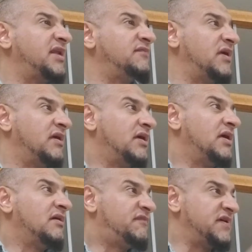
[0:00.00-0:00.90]
of
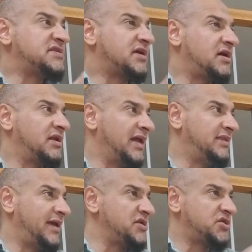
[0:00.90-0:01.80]
physical
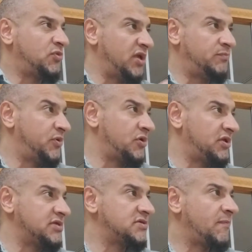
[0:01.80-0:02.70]
and tangible
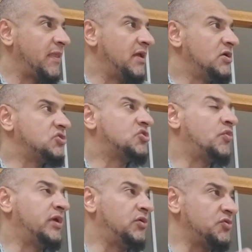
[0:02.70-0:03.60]
impurities. So
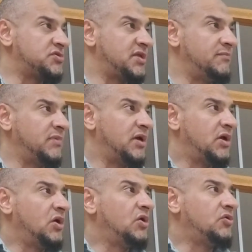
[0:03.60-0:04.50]
we use them
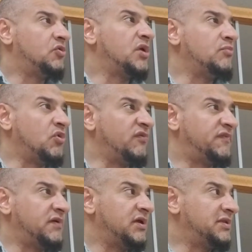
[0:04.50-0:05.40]
to
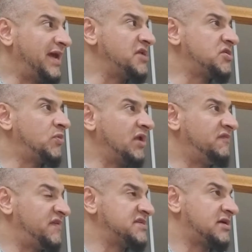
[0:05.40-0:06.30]
remove tangible and
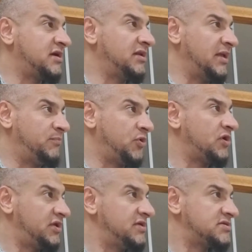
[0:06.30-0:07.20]
physical
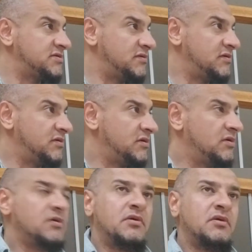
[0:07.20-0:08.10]
impurities.
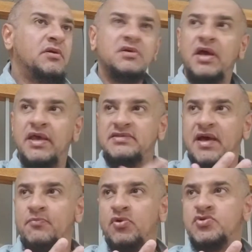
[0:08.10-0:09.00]

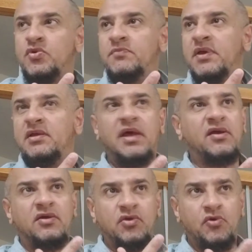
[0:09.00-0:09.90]
Examples would be
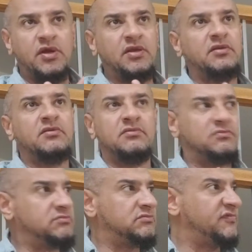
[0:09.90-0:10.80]
like
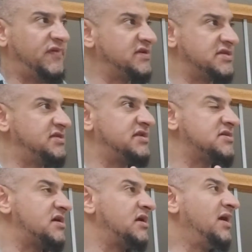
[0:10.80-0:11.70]
urine, feces. These
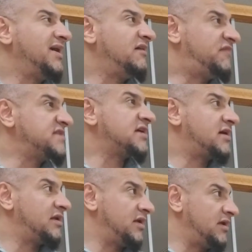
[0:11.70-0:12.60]
are
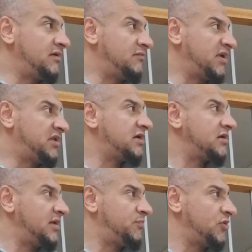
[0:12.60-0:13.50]
physical
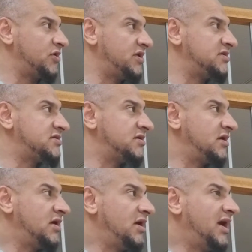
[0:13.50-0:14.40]
material impurities.
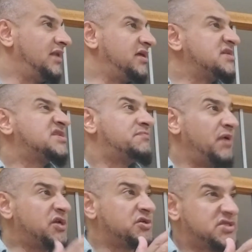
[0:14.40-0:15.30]
And there's
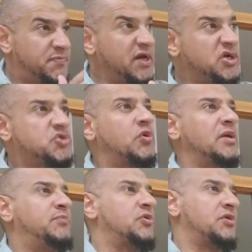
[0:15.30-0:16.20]
spiritual
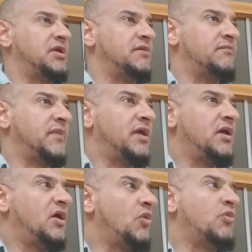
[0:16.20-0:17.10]
impurity,
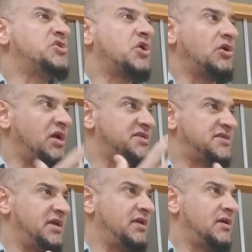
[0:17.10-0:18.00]
which you cannot
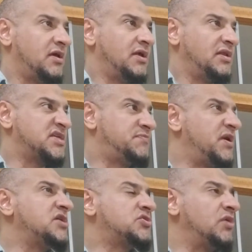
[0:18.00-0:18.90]
see. The
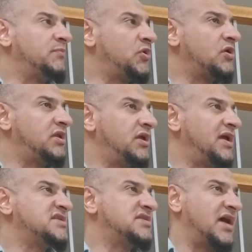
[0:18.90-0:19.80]
spiritual impurity
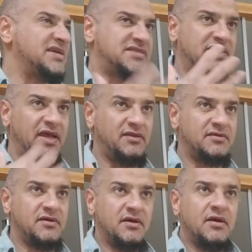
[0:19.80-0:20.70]
is
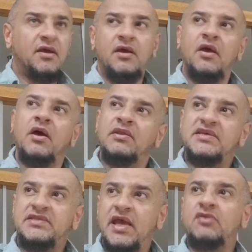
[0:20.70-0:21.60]
the
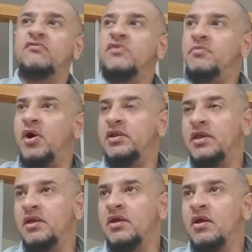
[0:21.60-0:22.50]
state of the
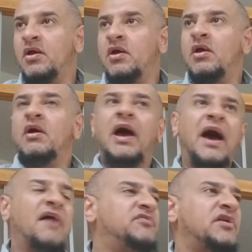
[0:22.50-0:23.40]
body
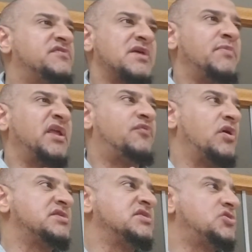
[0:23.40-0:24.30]
after somebody, for
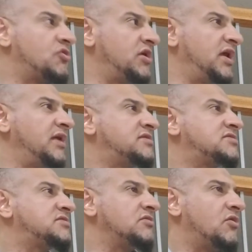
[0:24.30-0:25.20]
instance,
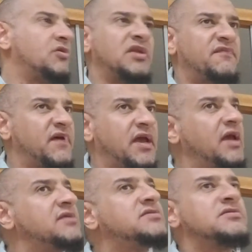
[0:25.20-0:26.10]
urinates or
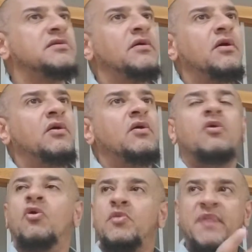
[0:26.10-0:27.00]
defecates
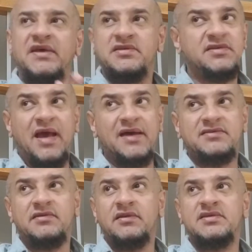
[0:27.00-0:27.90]
or passes
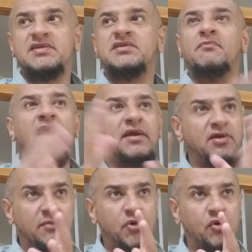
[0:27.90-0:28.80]
gas. This is the
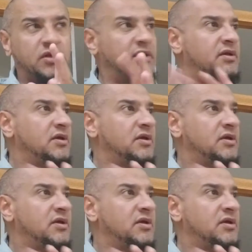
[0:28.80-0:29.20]
minor impurity.